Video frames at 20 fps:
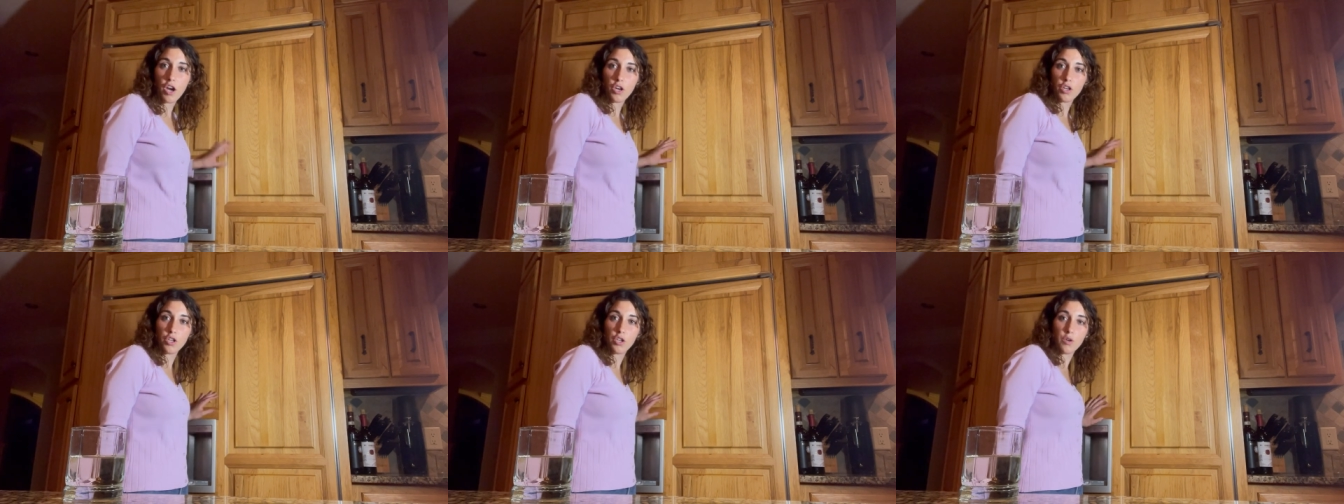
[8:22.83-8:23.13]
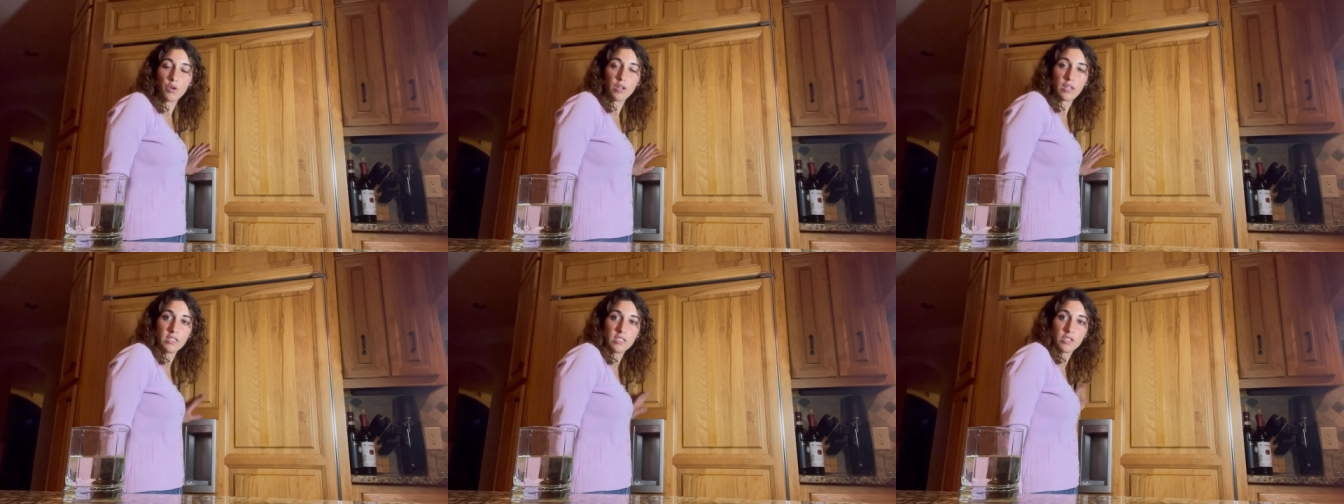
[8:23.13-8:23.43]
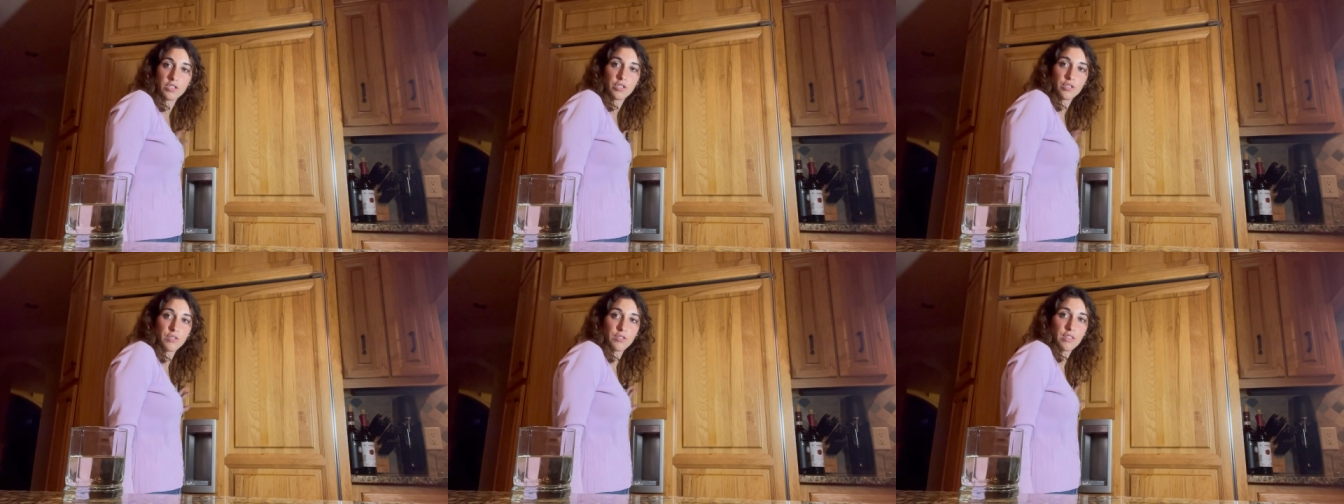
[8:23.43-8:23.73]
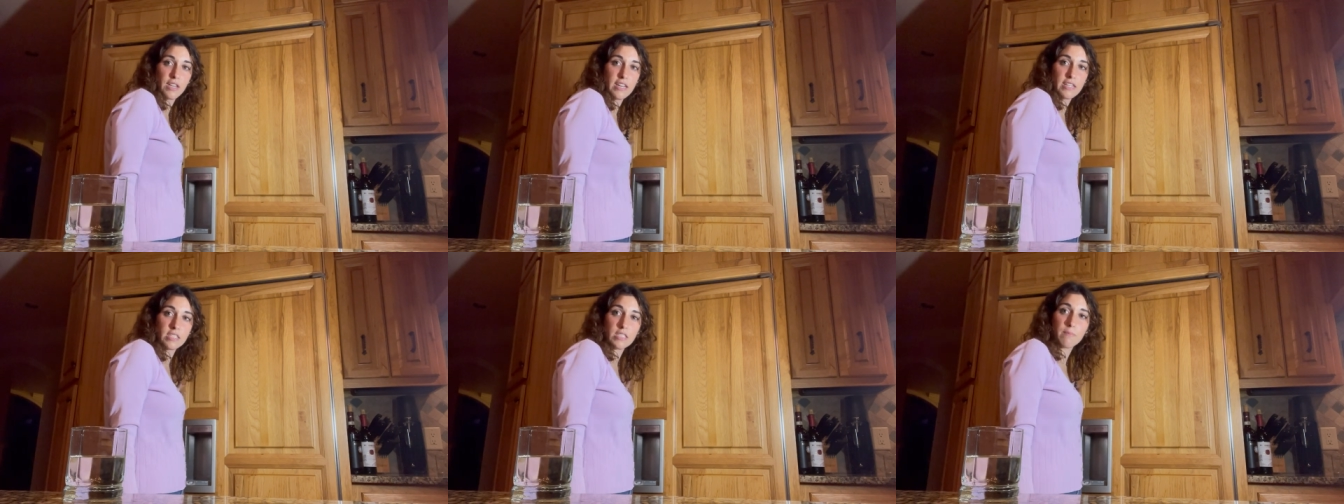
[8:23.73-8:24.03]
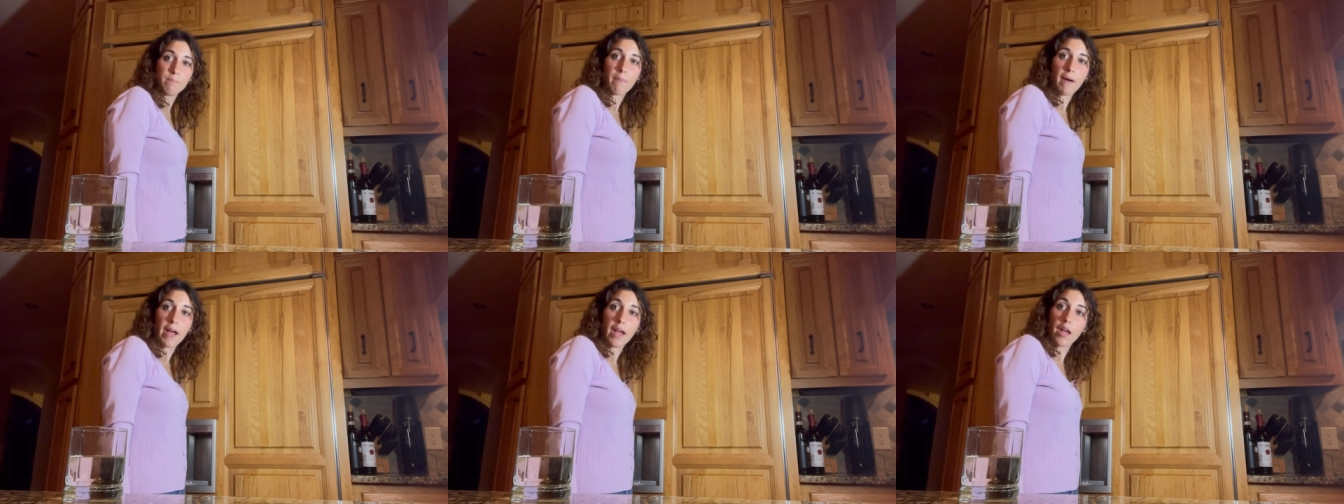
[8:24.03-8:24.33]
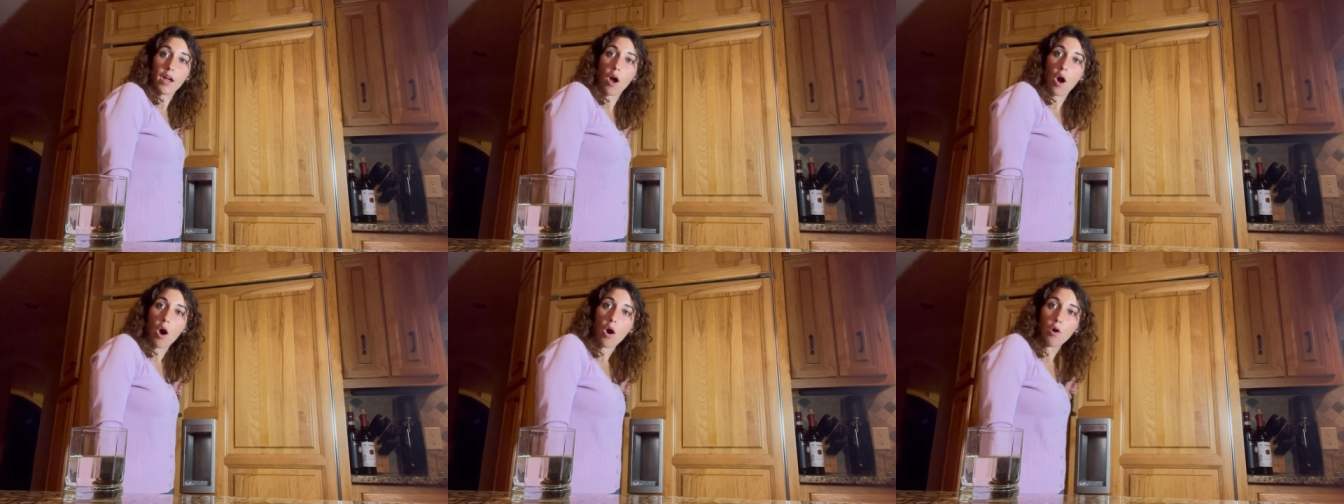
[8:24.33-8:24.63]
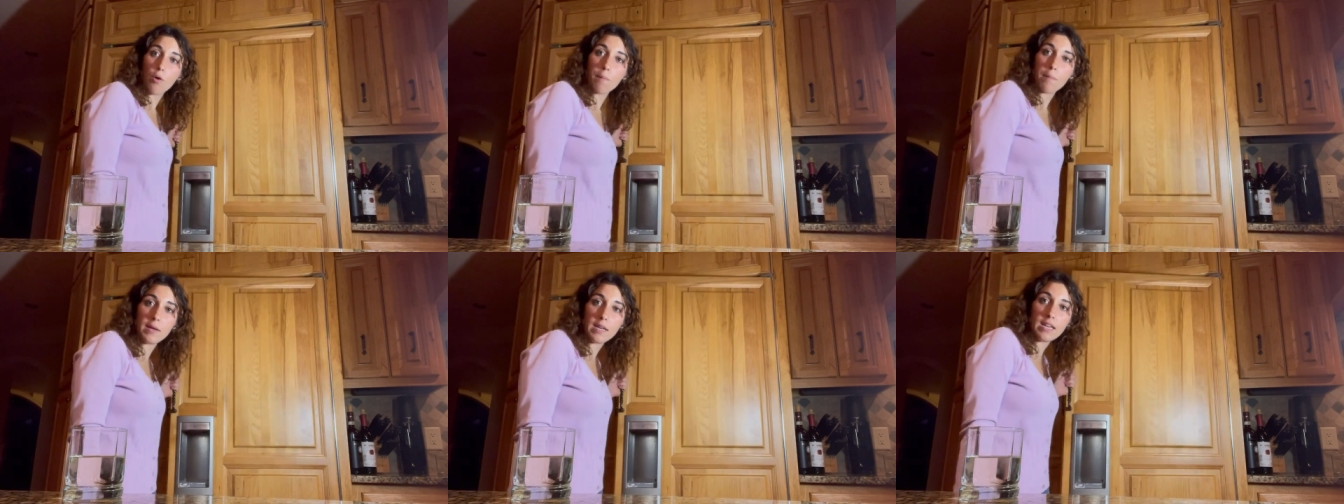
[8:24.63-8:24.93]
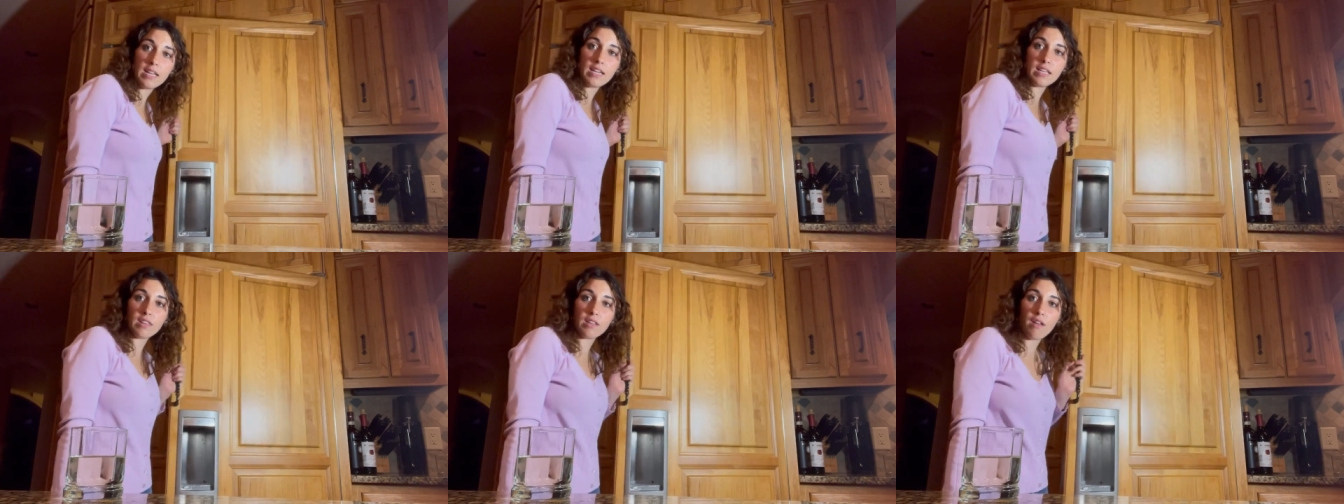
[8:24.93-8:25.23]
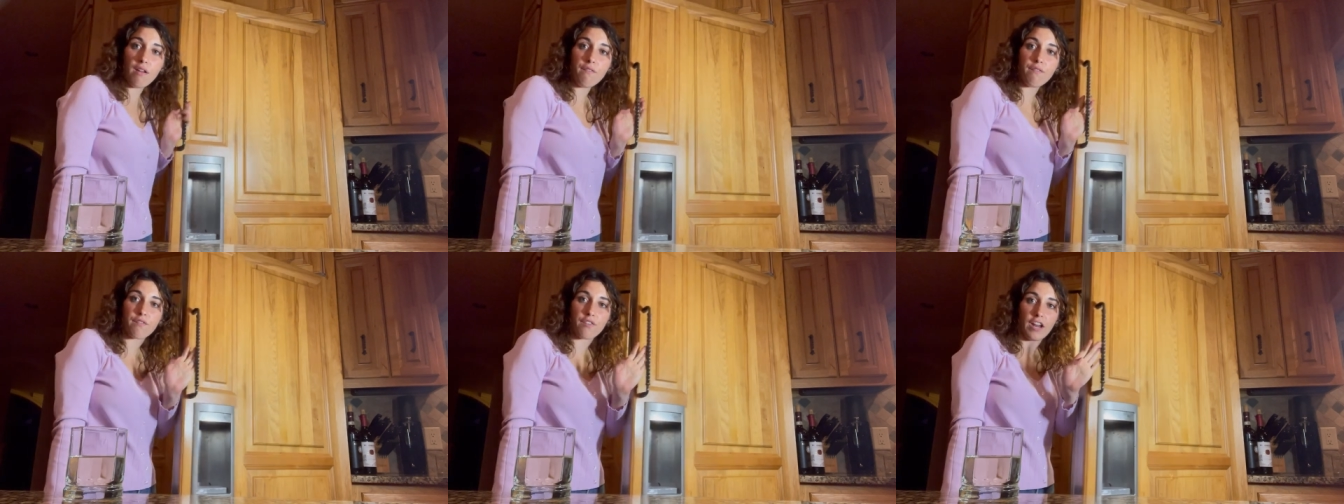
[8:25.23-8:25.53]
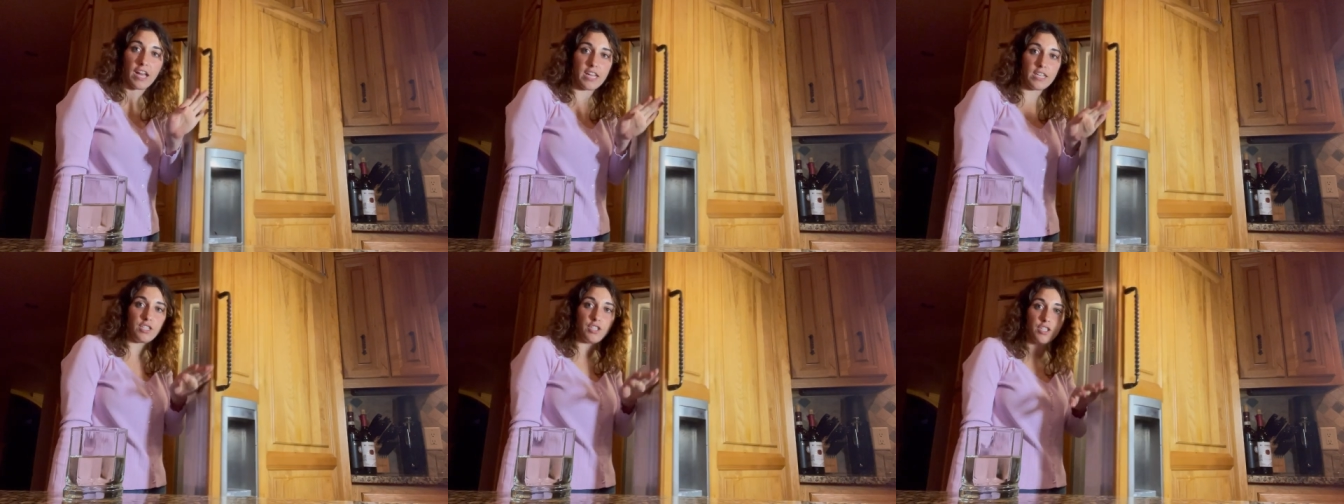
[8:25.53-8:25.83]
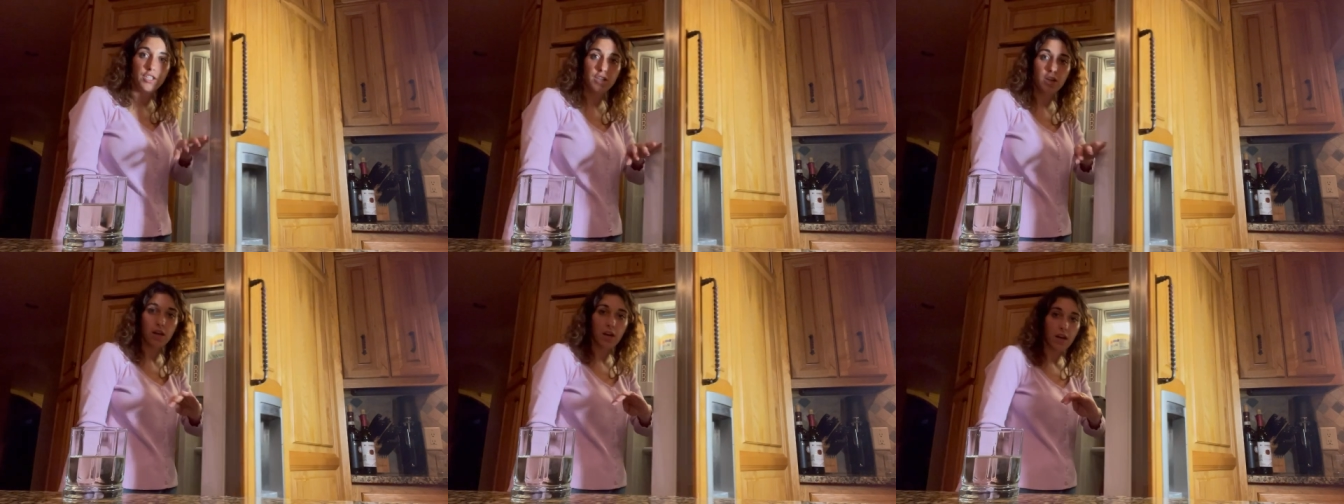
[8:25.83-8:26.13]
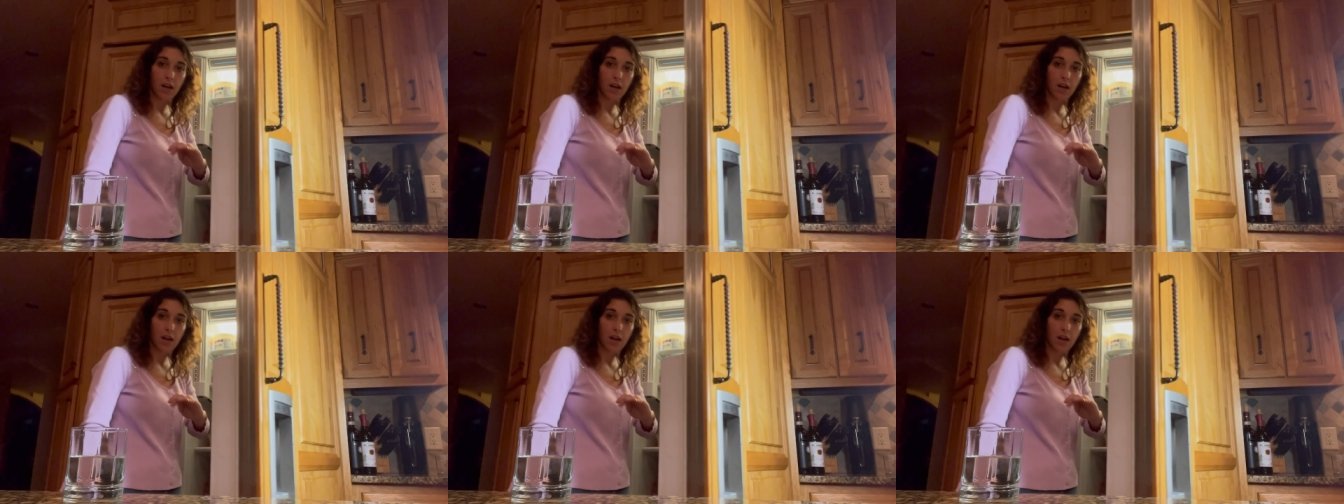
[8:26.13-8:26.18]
You can do this by opening the fridge